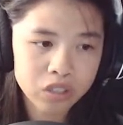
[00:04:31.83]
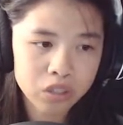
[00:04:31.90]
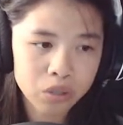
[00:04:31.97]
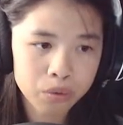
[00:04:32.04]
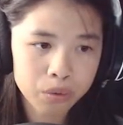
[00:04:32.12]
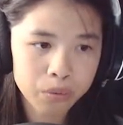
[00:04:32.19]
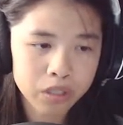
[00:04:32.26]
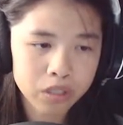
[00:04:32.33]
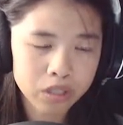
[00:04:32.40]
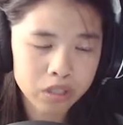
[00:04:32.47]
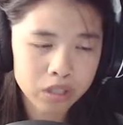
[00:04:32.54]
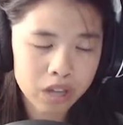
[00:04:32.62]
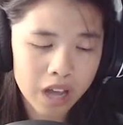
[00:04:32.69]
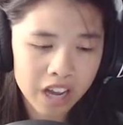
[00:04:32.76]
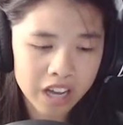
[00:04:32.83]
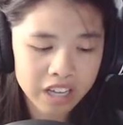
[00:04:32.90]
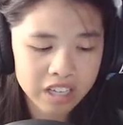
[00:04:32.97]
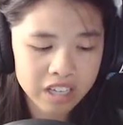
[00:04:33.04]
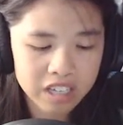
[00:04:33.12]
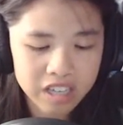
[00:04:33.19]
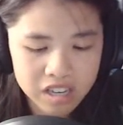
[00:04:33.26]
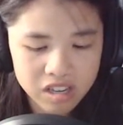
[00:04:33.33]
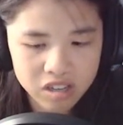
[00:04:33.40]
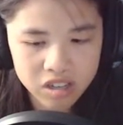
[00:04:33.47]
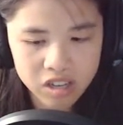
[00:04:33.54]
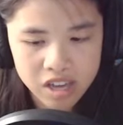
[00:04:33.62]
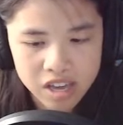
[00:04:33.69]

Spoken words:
So we went hiking